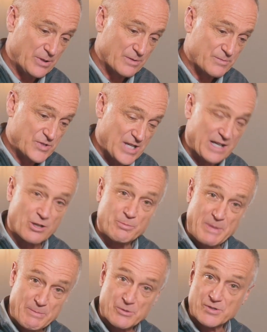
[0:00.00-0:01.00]
secular
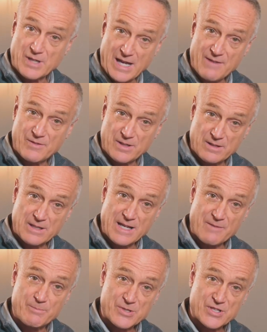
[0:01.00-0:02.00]
people have a lot
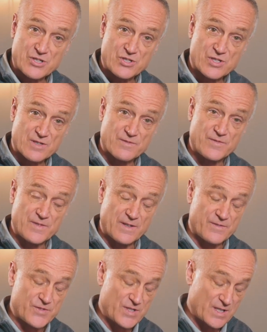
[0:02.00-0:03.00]
of positions
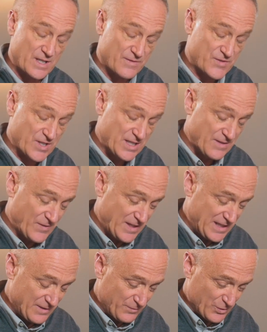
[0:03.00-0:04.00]
of
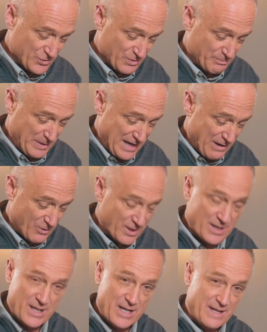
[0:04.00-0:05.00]
significant influence and
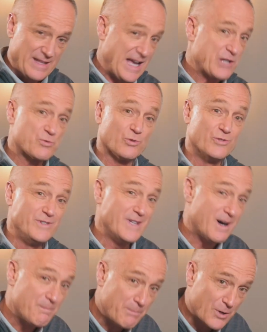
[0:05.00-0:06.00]
power, the actual
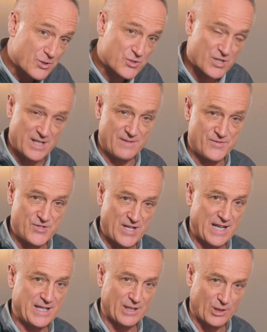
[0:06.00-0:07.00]
numbers of
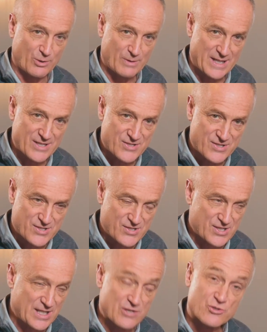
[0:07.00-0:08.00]

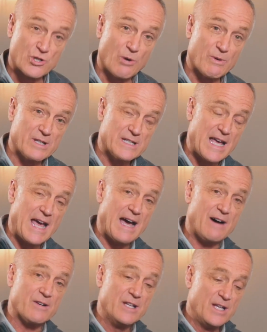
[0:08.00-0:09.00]
secularists is going
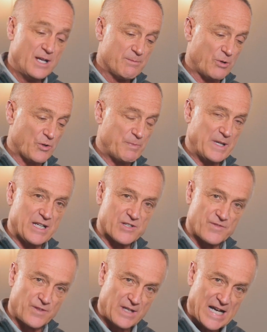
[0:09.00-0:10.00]
down, both
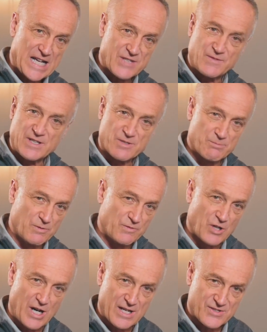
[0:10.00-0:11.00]
because philosophy has
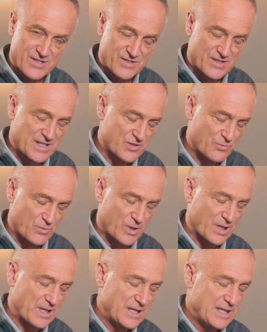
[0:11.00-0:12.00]
moved on, says it doesn't
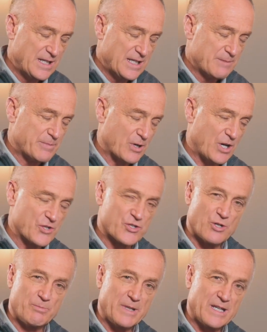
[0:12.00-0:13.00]
work, but
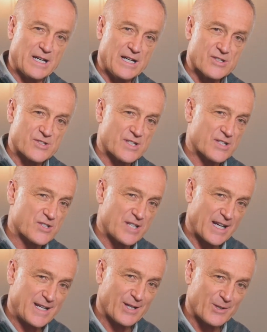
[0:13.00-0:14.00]
also because
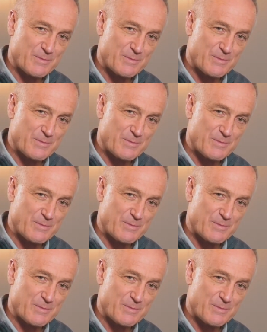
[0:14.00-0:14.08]
secular